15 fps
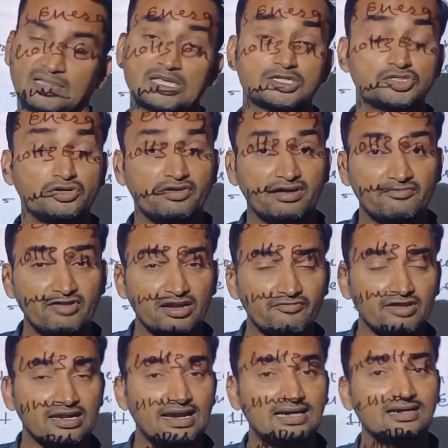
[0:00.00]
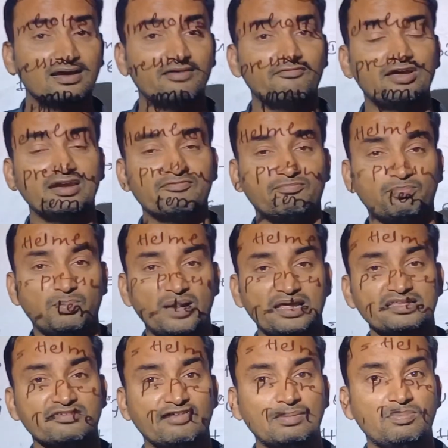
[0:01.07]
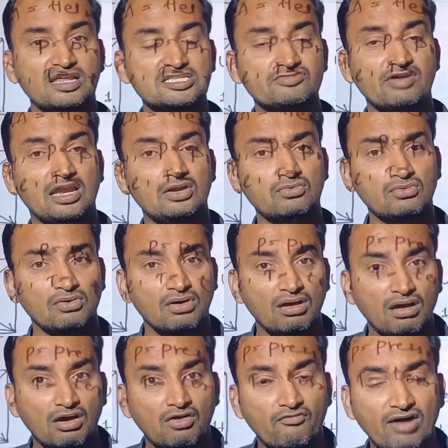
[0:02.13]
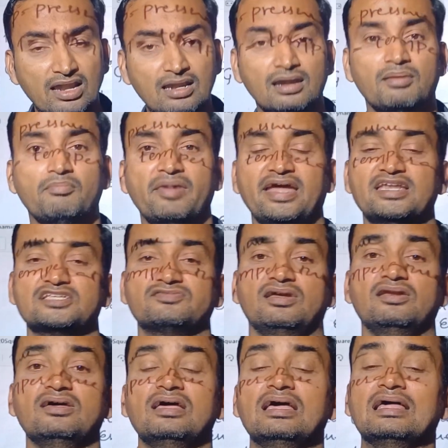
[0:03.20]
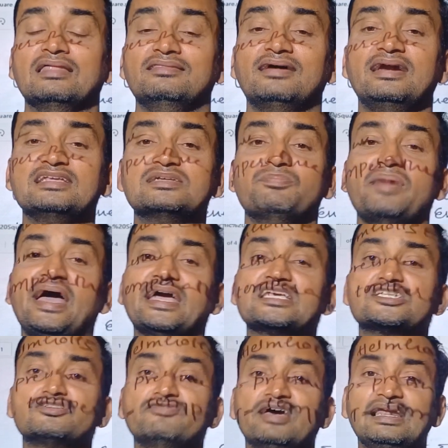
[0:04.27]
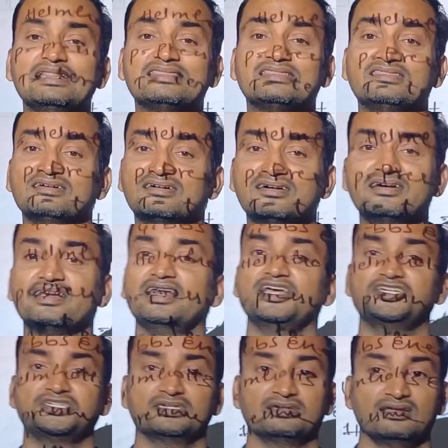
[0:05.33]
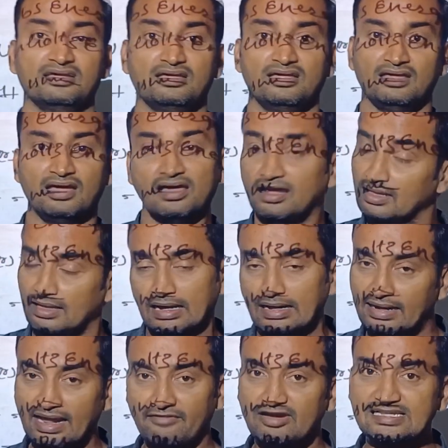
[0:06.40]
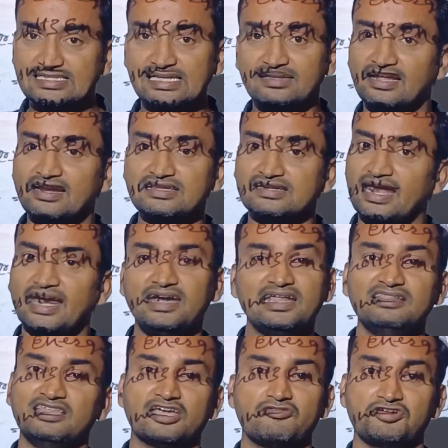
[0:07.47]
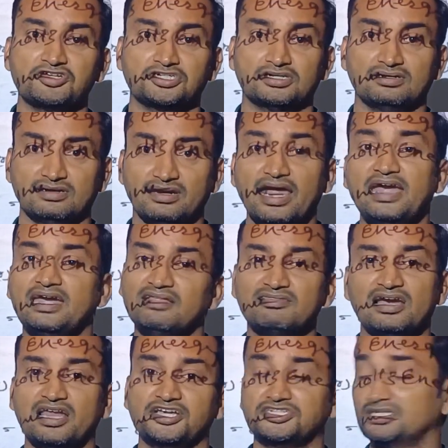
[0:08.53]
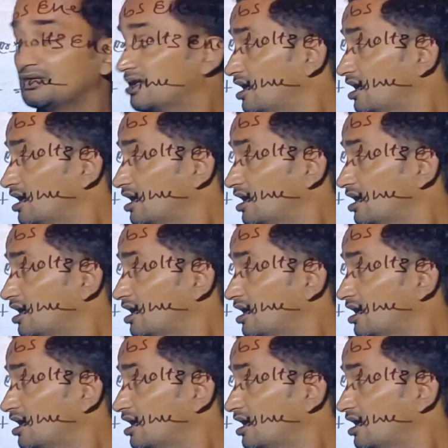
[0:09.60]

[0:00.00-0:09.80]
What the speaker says: So here we will get one plus value, one minus value. That is a Maxwell third relation. That we'll see, that is 19th equation, 19th relation.